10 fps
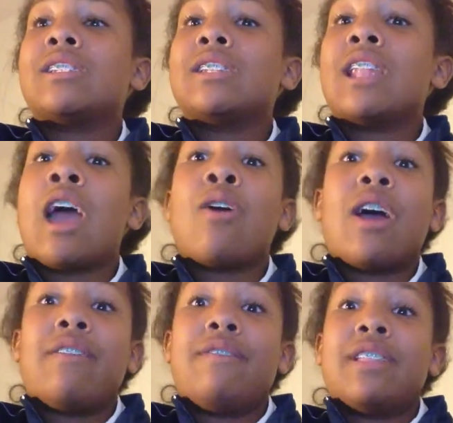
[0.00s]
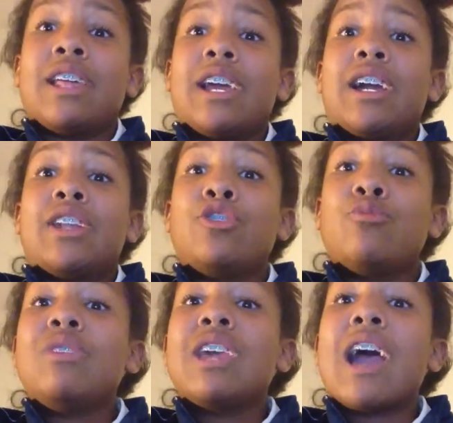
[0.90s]
now I feel like a new
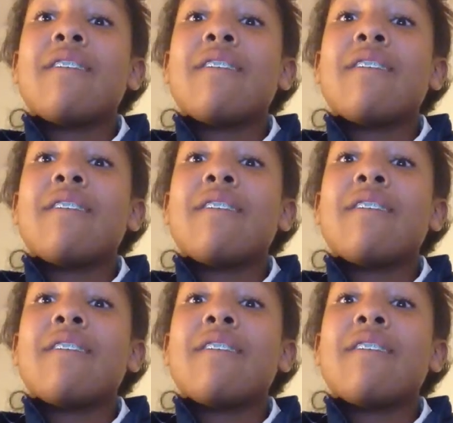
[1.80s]
me.